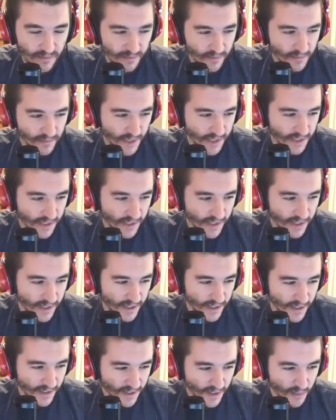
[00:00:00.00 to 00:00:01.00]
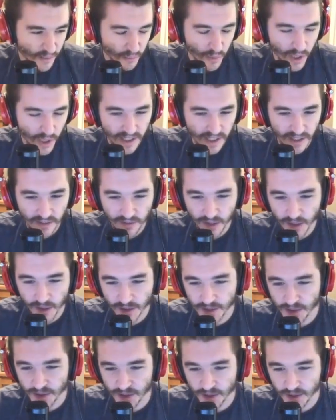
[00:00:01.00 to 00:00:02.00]
But yeah, competitive
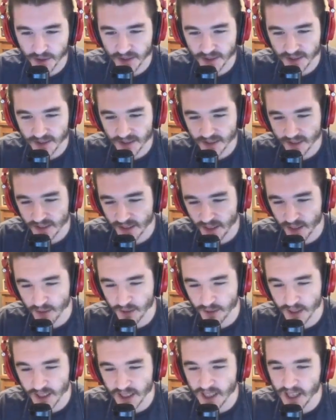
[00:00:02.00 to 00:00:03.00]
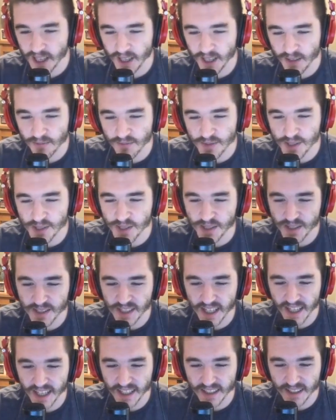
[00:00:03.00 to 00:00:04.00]
Hearthstone. 3 games
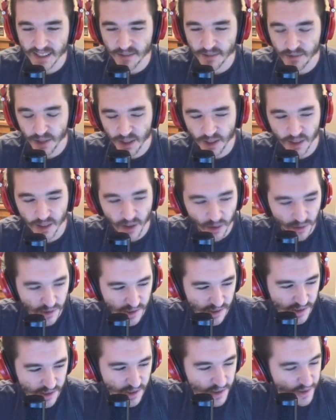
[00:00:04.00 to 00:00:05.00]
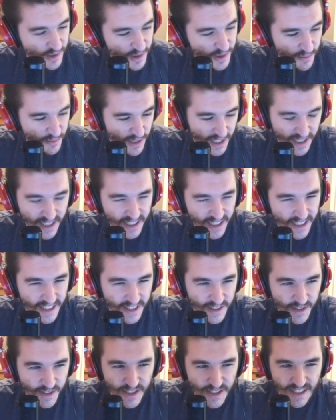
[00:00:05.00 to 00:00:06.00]
decided with no decisions made on
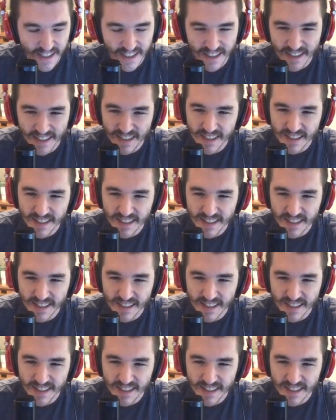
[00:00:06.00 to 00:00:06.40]
either side.